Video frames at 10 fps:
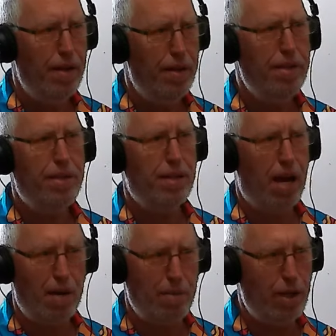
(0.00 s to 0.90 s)
this has got
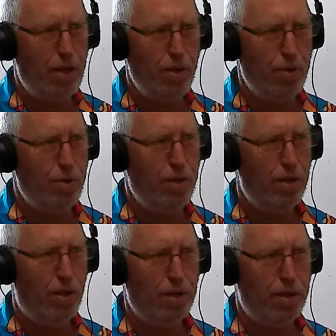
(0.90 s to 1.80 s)
to be huge.
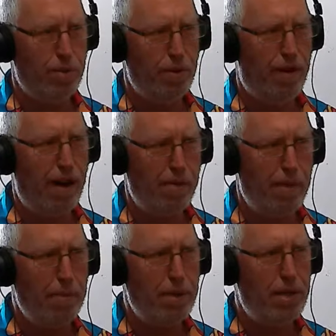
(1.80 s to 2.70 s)
Also with fire
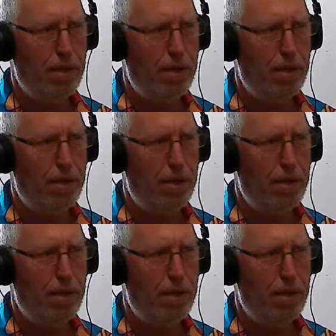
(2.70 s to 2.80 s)
members,